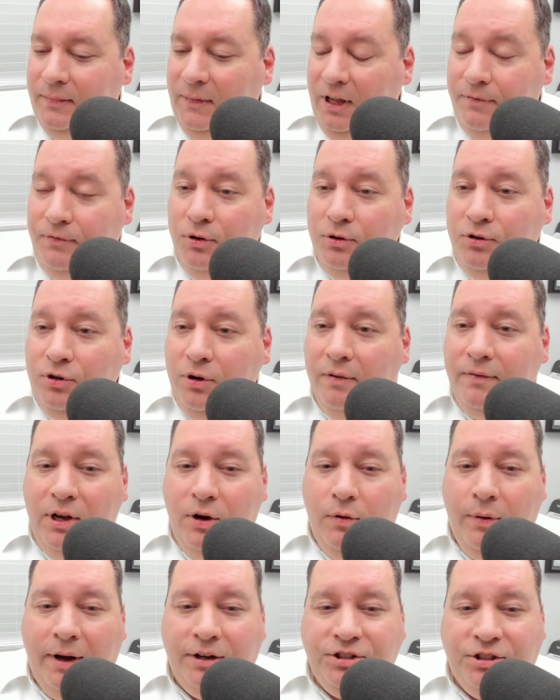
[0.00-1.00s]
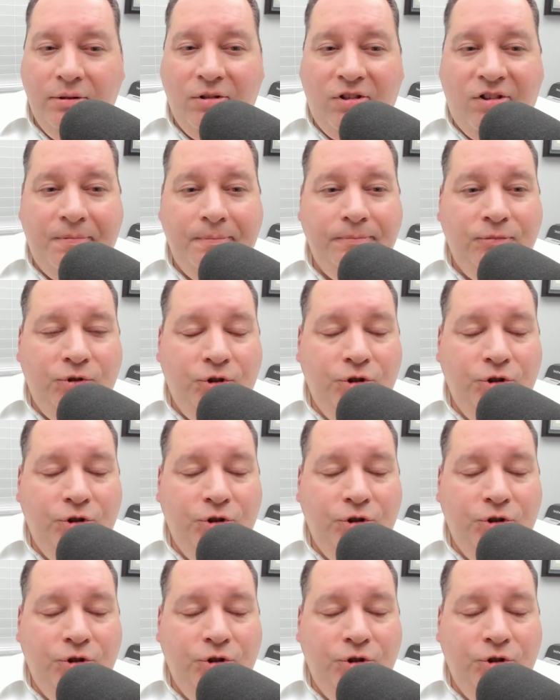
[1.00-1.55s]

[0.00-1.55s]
If you do have any questions,